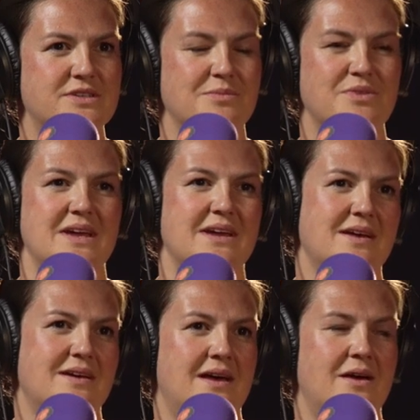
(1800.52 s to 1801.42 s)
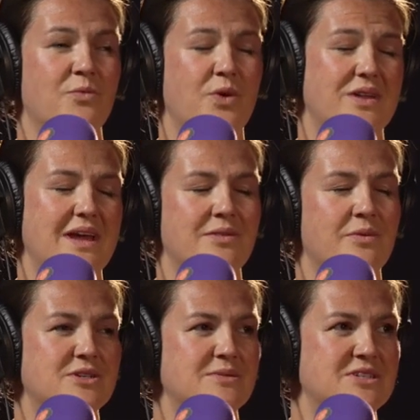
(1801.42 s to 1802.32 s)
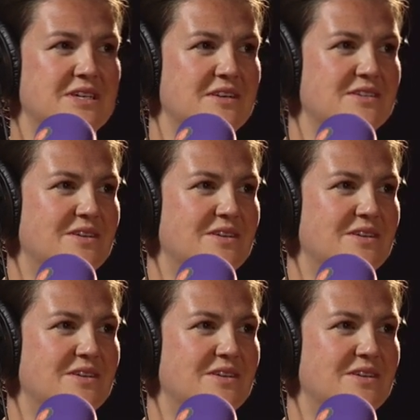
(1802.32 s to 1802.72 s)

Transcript: something uh, wool in the washing machine at